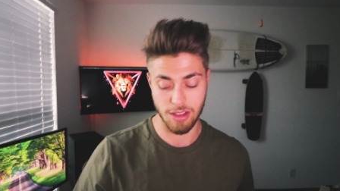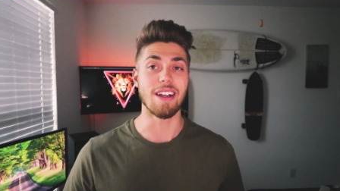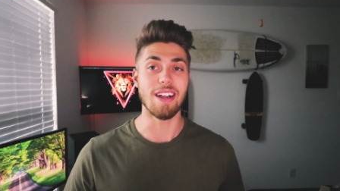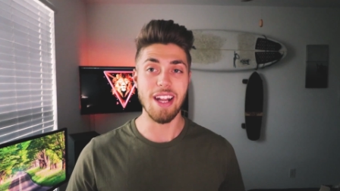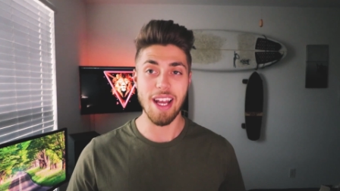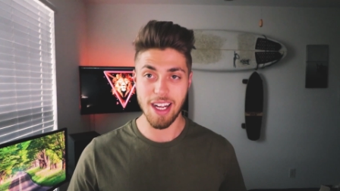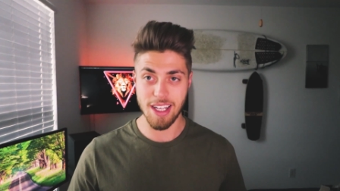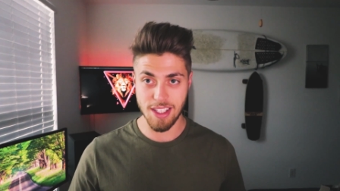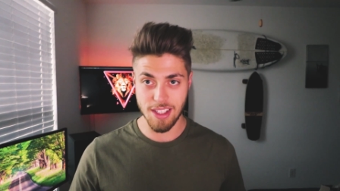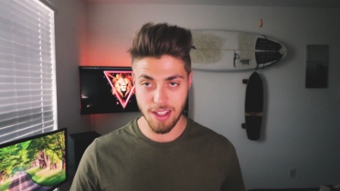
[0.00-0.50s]

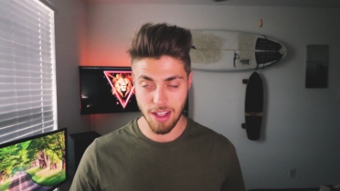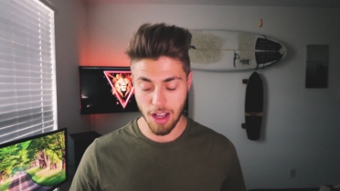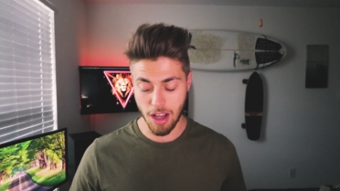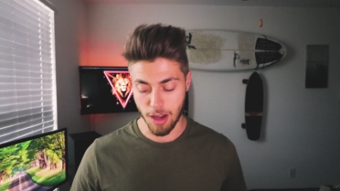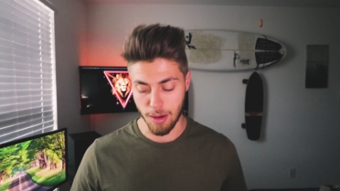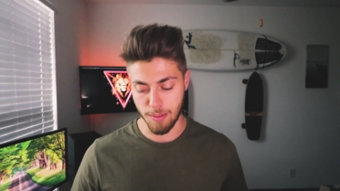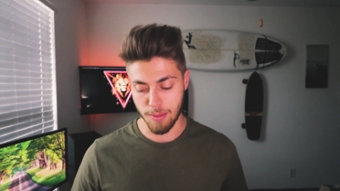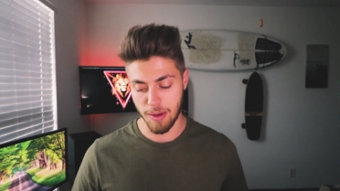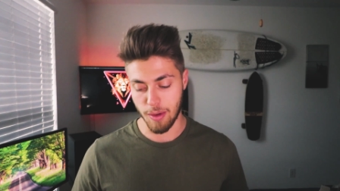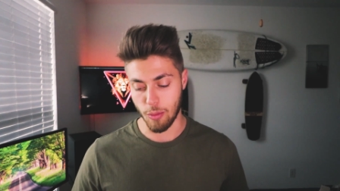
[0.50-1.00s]
Next
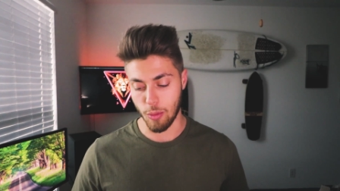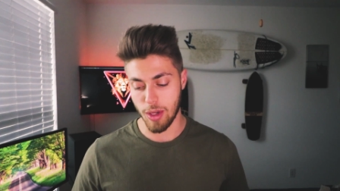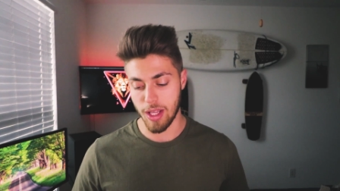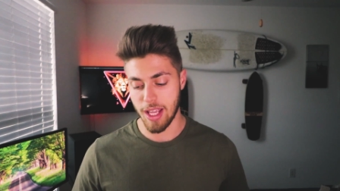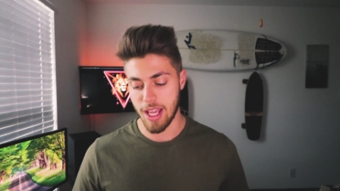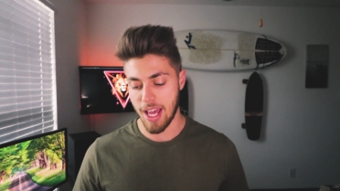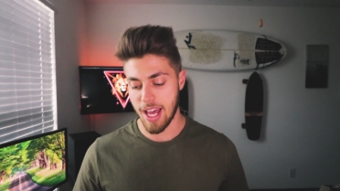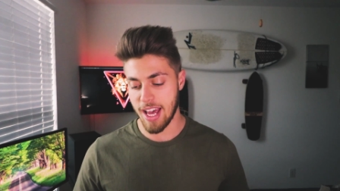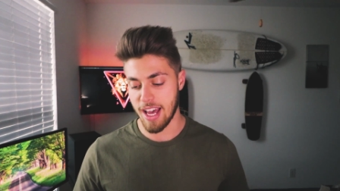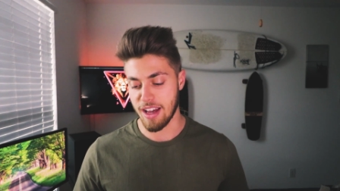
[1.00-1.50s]
up,
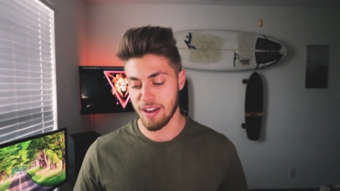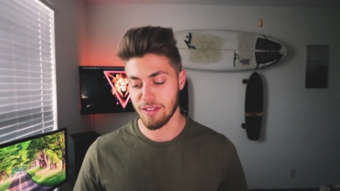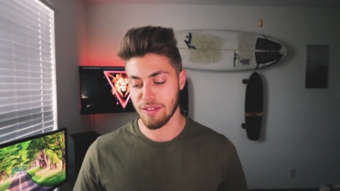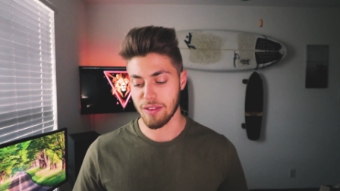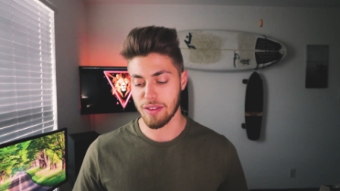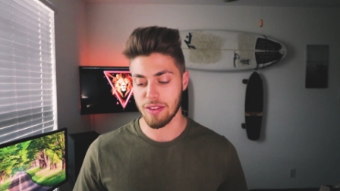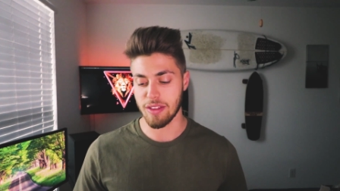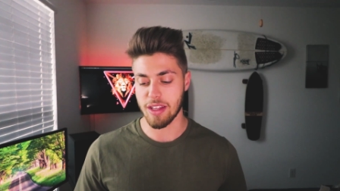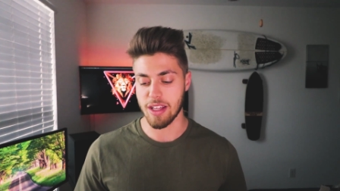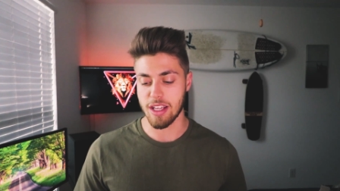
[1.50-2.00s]
we
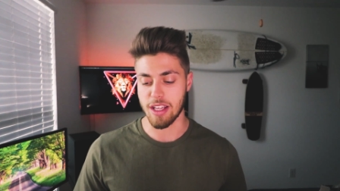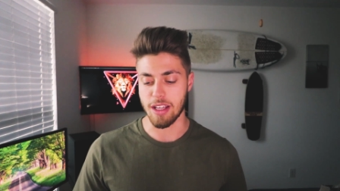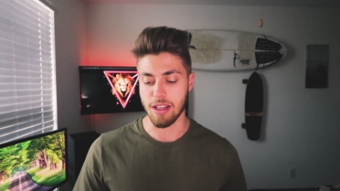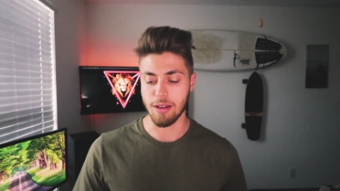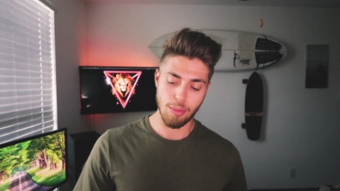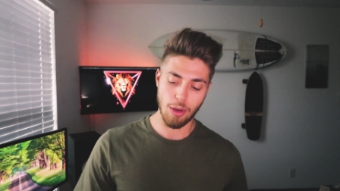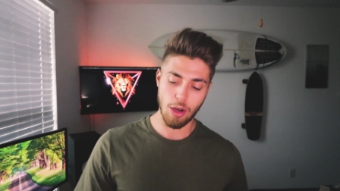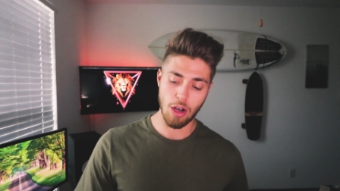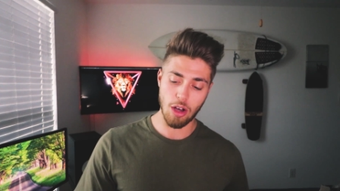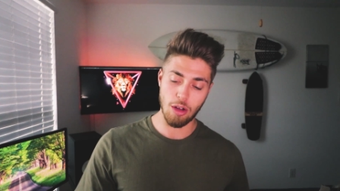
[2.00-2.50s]
have
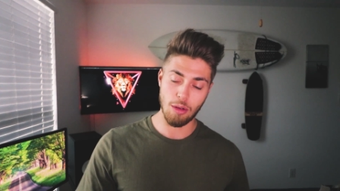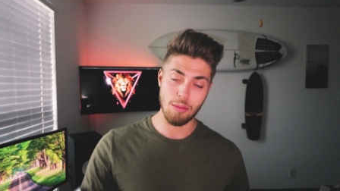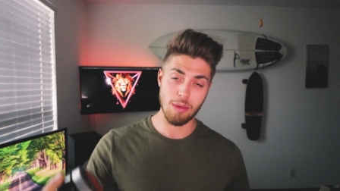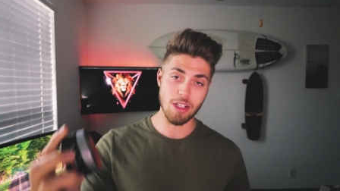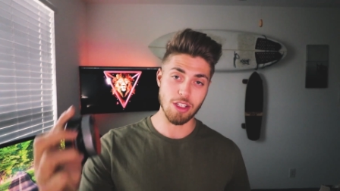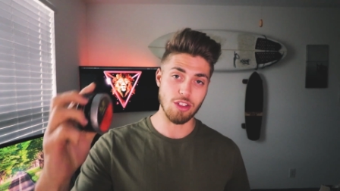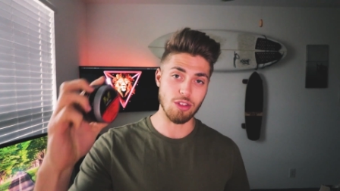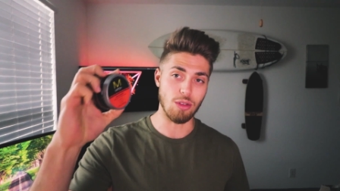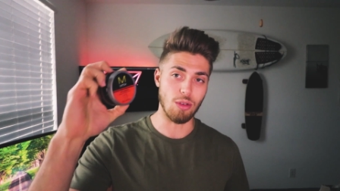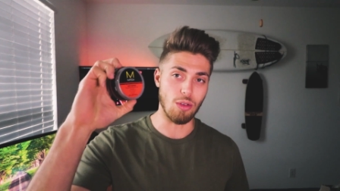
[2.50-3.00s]
the Paul
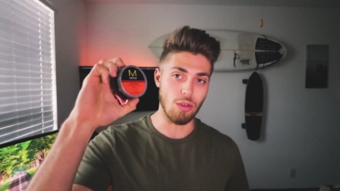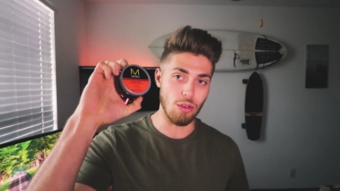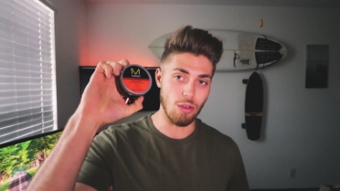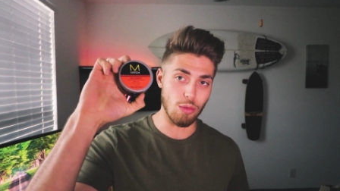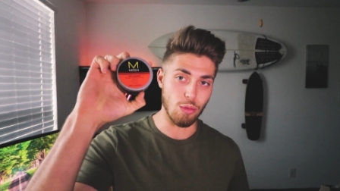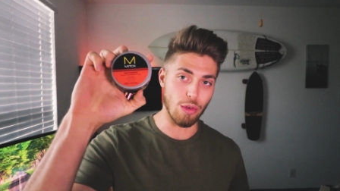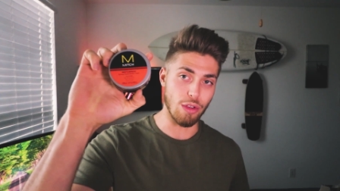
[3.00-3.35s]
Mitchell